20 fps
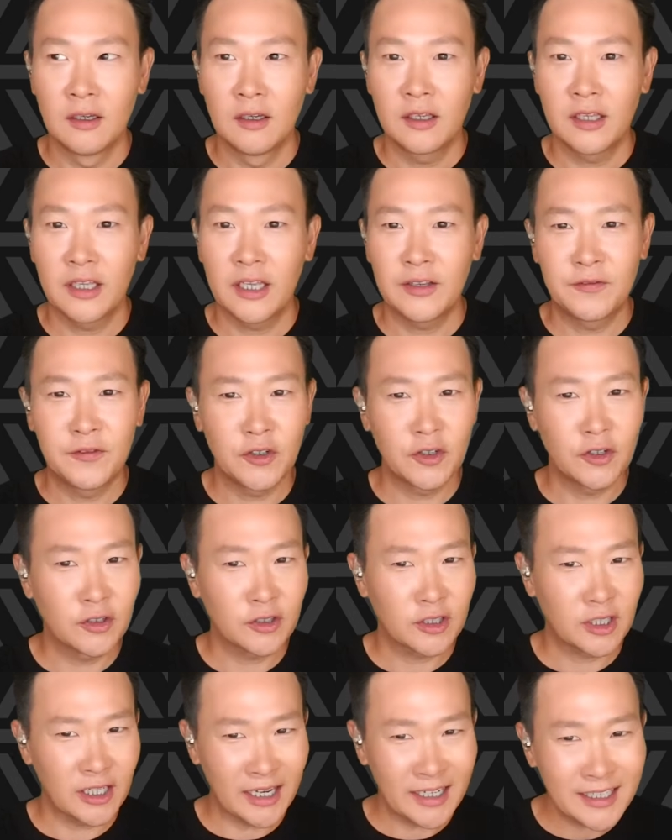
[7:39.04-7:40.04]
If you're
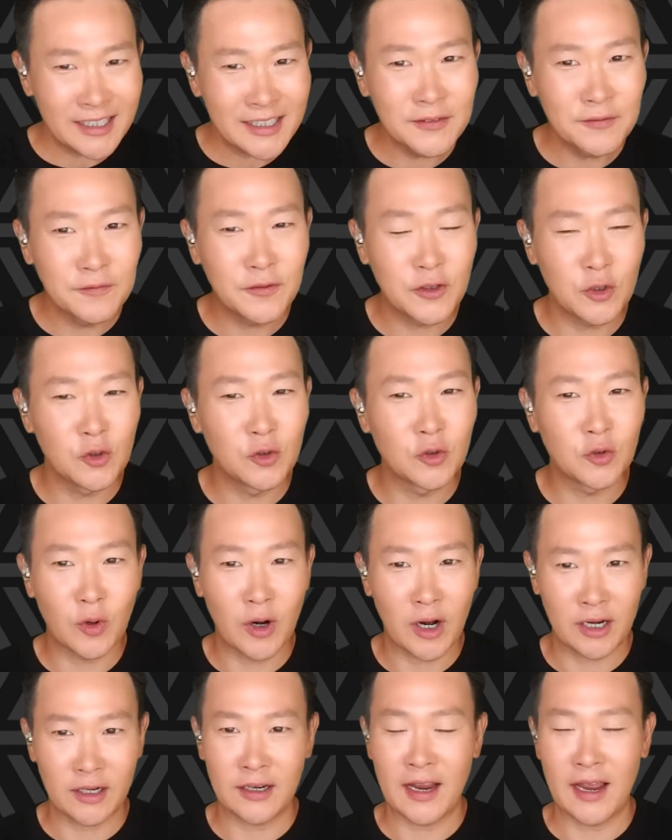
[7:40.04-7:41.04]
kind of confused
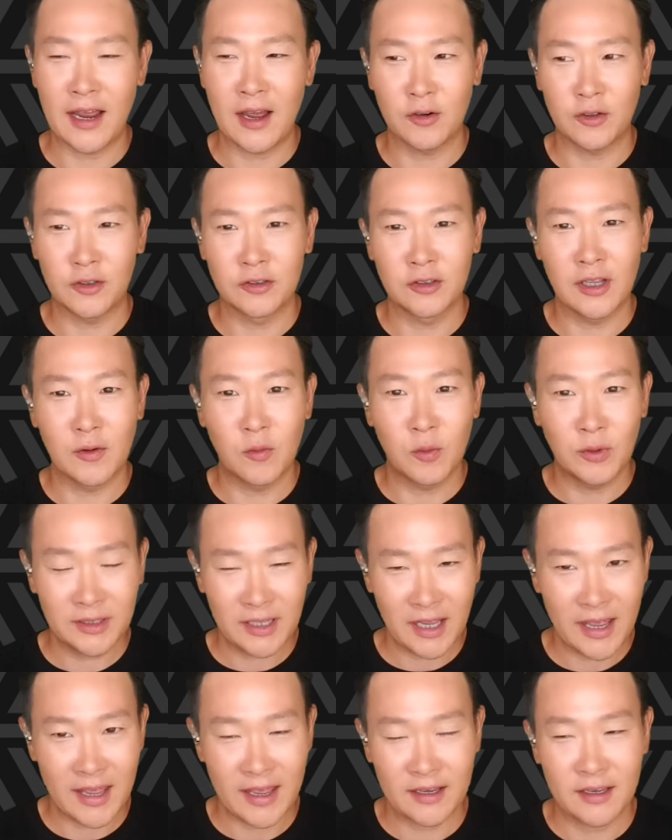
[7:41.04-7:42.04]
right now, you're like, what the
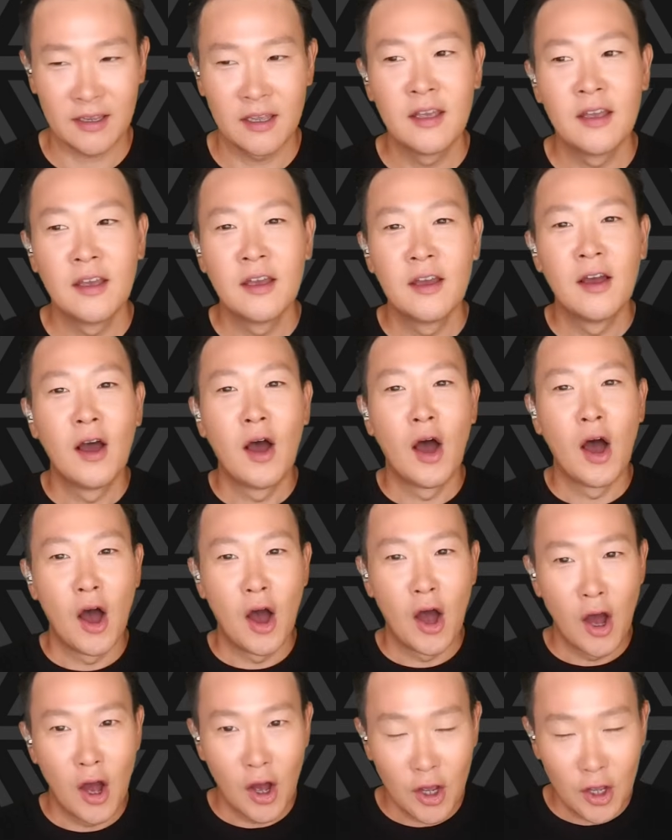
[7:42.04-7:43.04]
heck?
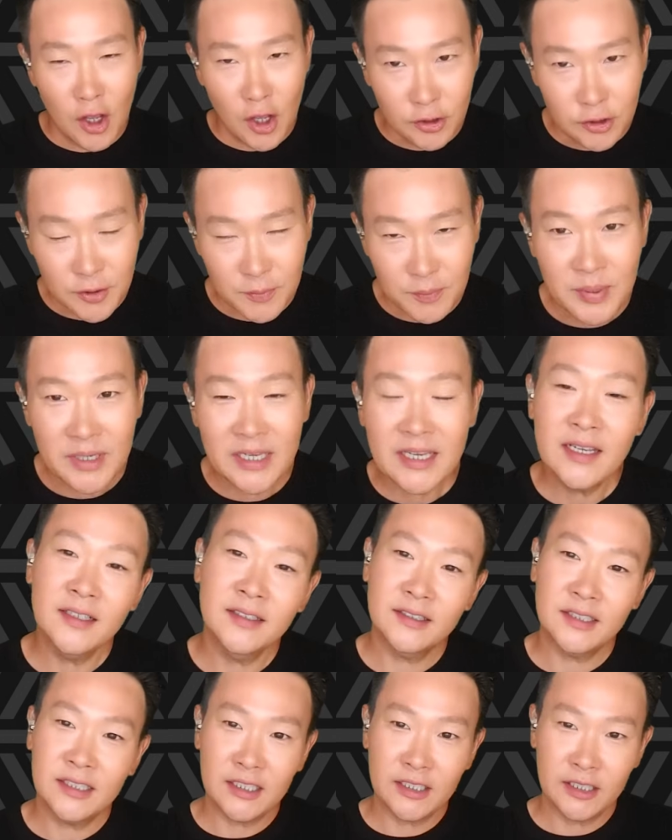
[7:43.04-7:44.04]
To be a
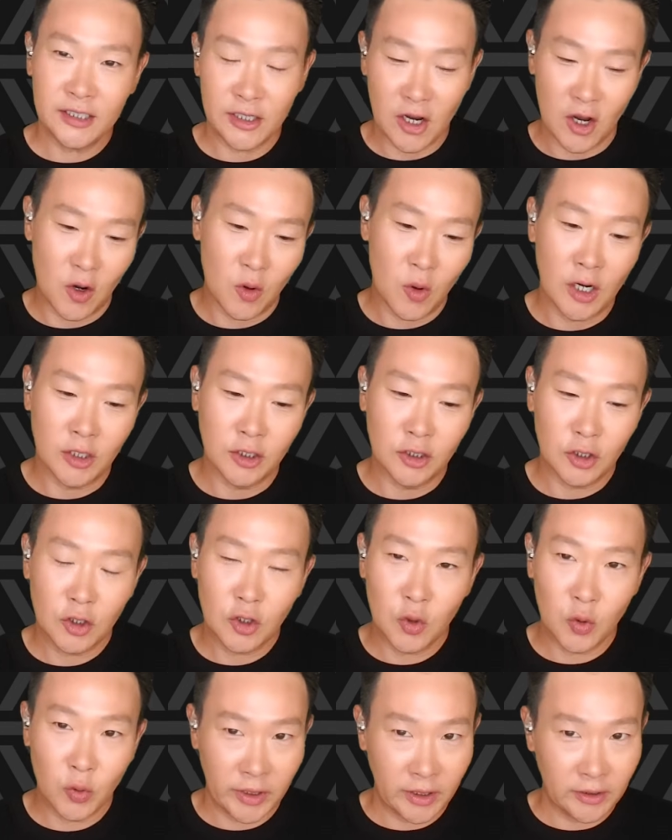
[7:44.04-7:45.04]
CEO under
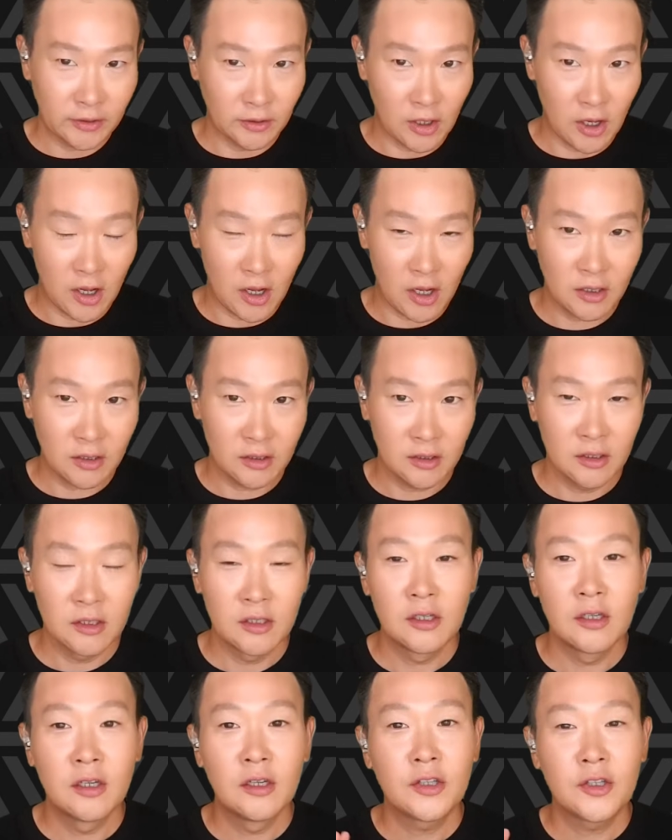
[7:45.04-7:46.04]
Korean law,
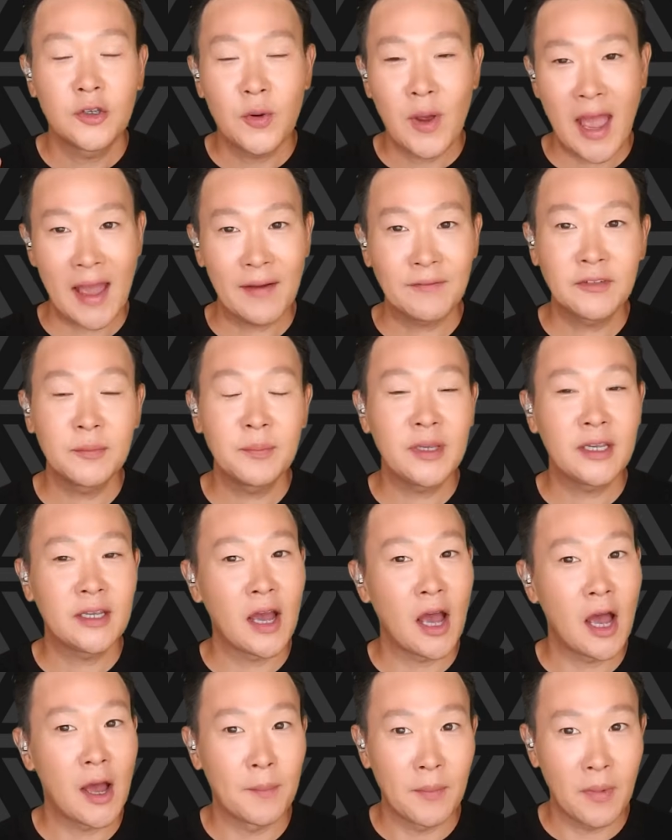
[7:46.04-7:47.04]
you have to
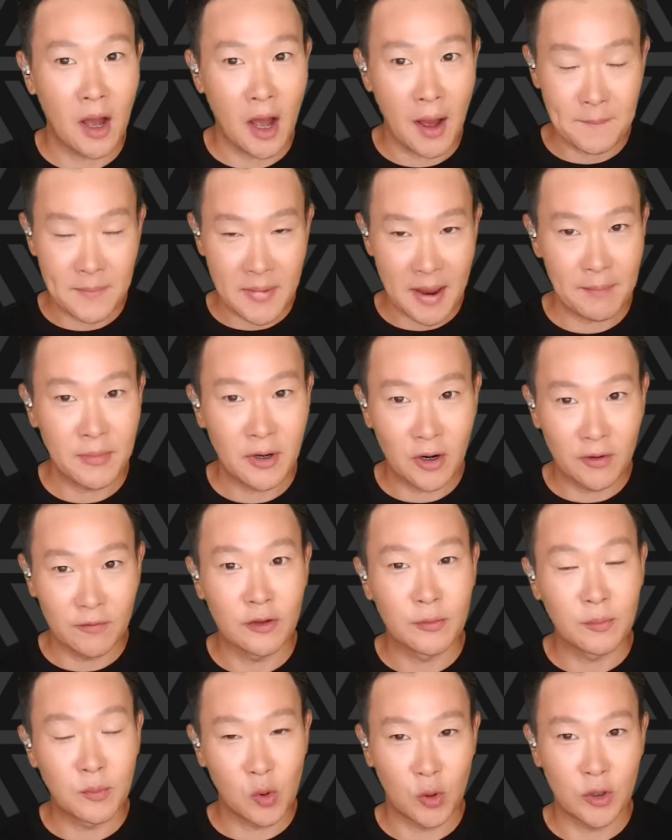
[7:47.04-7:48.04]
become a member of
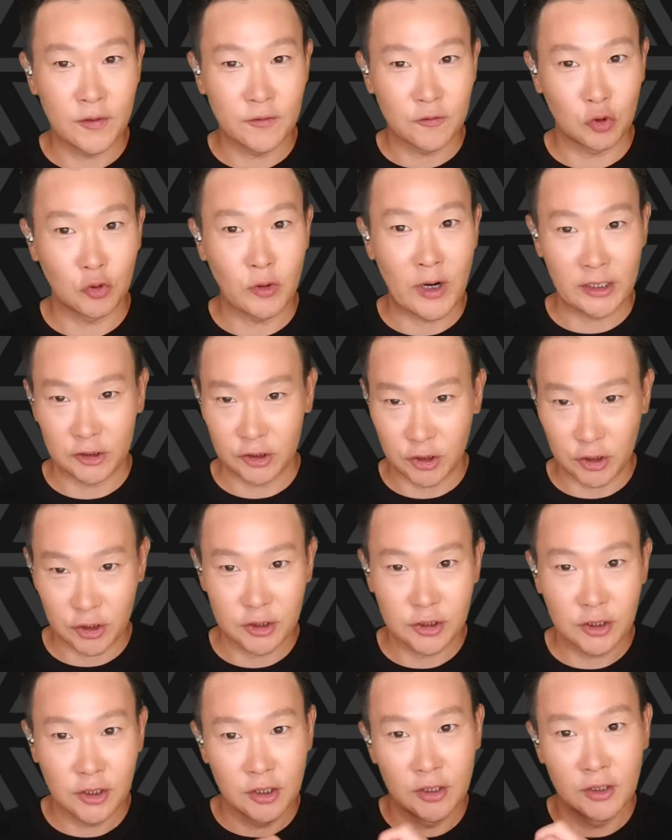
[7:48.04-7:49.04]
the board of
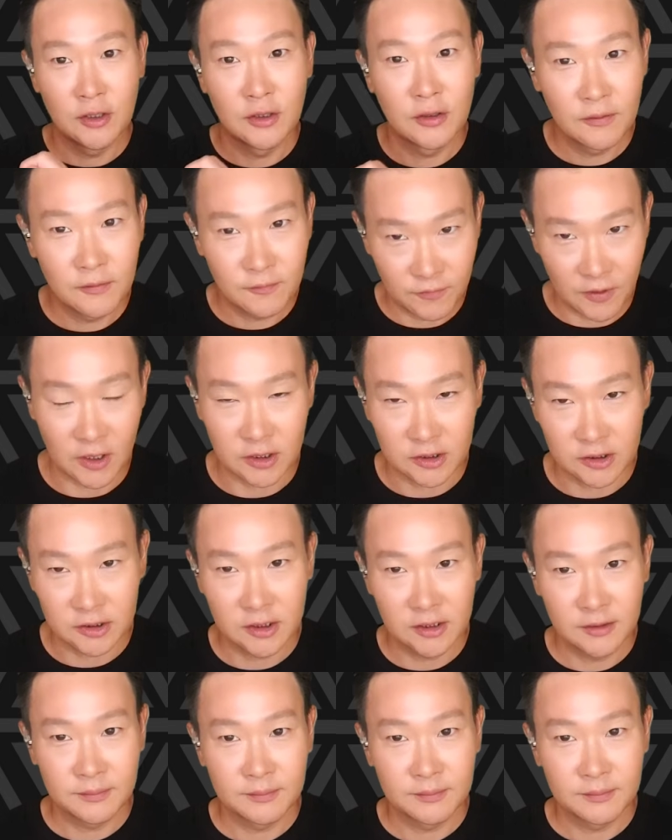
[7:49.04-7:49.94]
directors first.